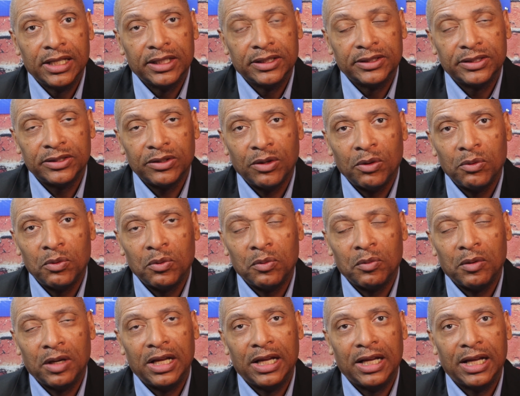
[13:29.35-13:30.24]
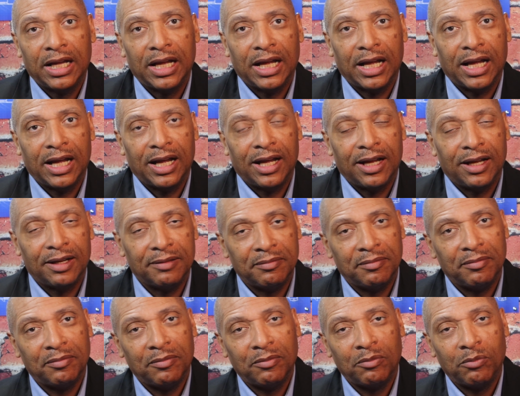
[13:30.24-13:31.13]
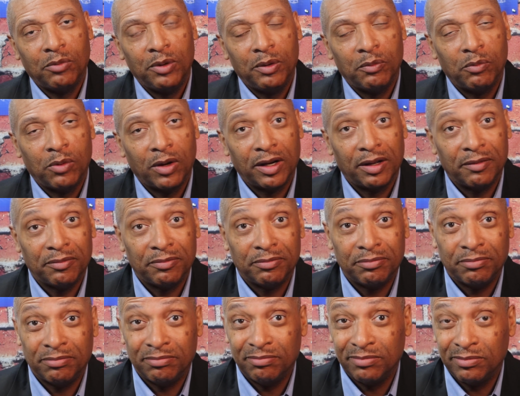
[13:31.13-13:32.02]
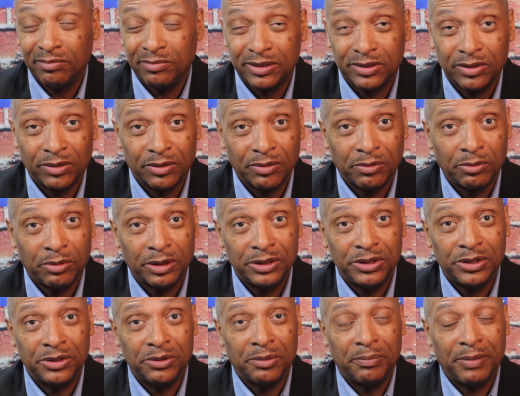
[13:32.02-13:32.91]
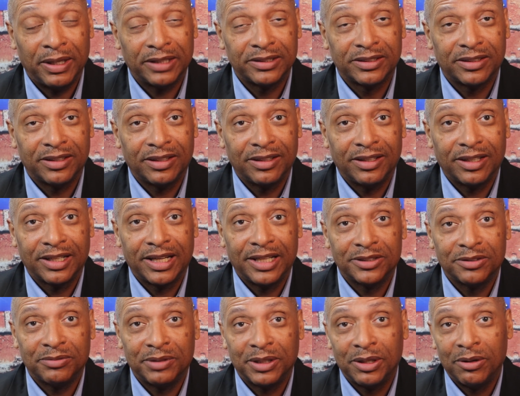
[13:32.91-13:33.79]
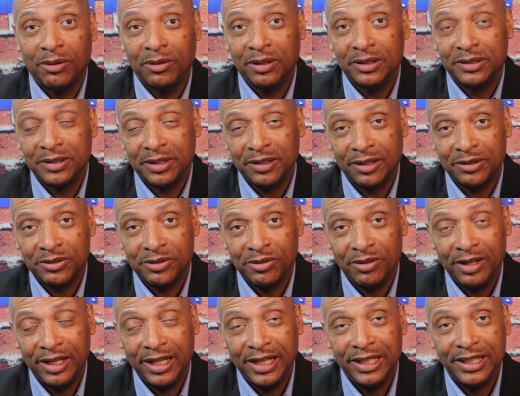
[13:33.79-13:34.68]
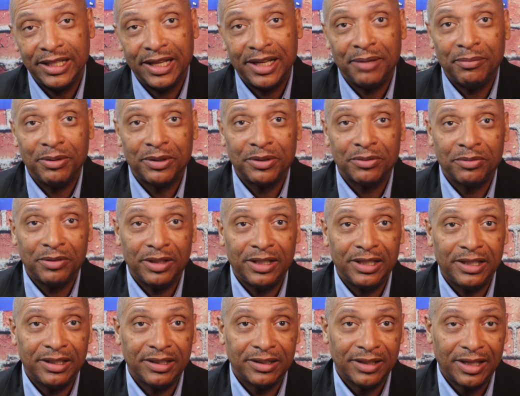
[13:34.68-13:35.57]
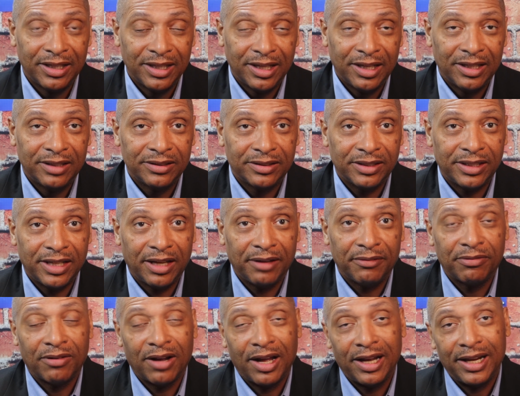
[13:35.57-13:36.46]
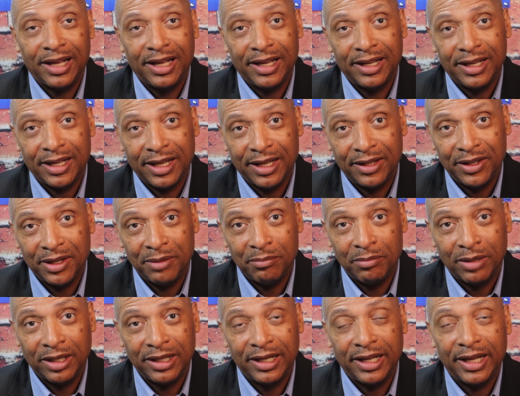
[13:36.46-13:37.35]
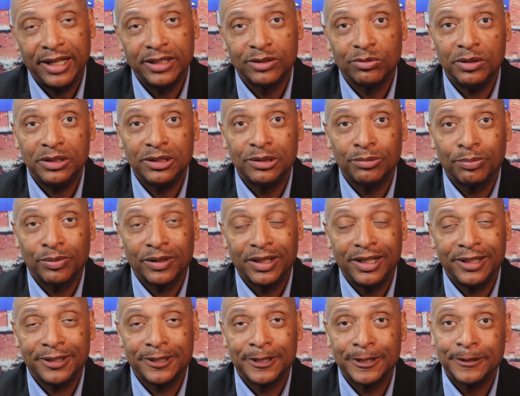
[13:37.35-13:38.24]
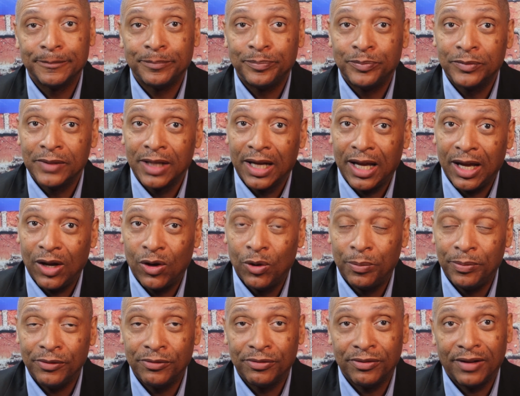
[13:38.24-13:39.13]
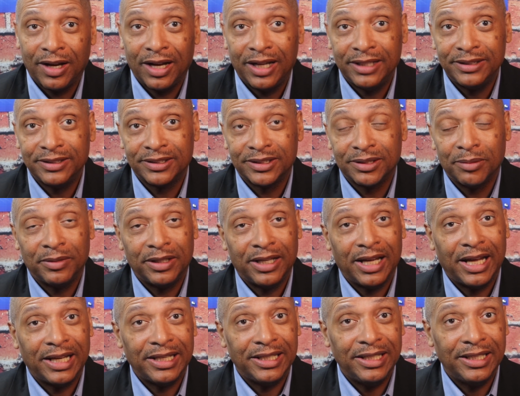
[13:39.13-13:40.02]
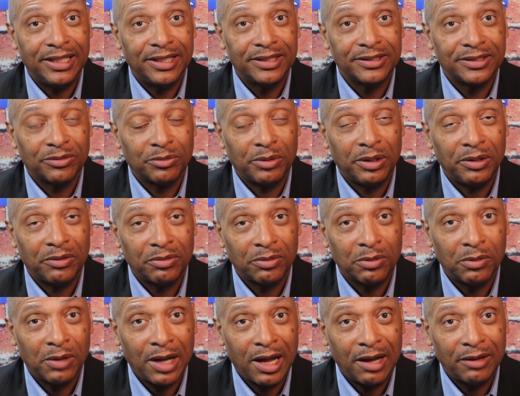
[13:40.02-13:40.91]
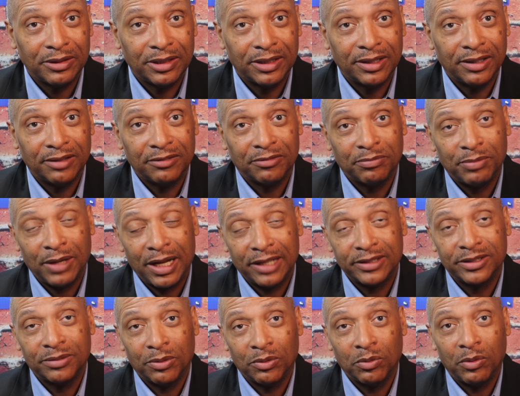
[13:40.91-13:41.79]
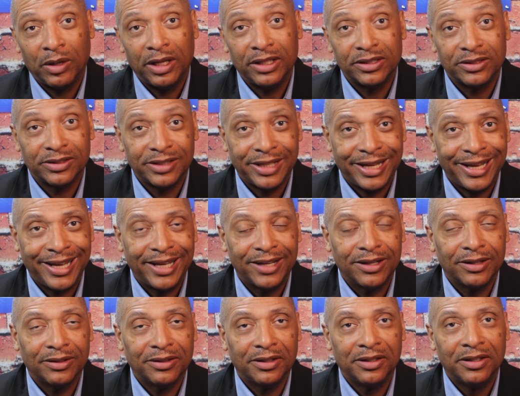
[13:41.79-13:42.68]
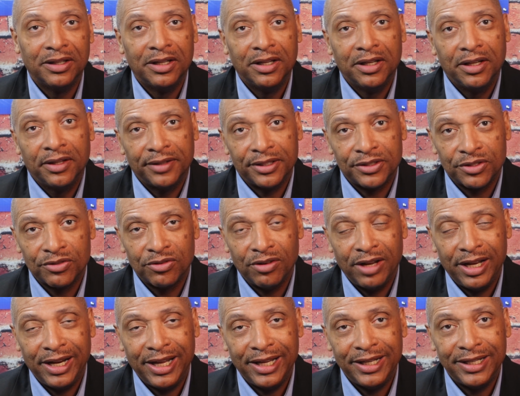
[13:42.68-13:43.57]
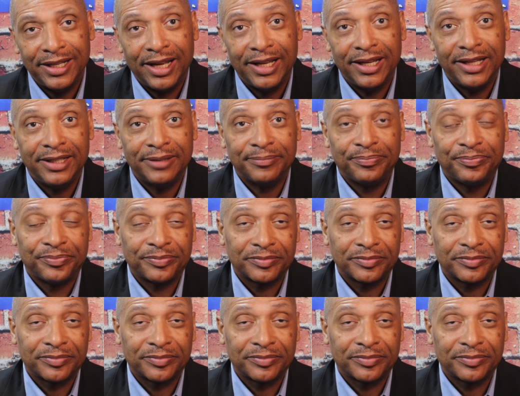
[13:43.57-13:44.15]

So we want to sort of wish you the best of luck as we go into our trading day between today, Friday, and then Monday as we split. I hope you find some of the ideas that we threw out of possible ways to handle the trading day,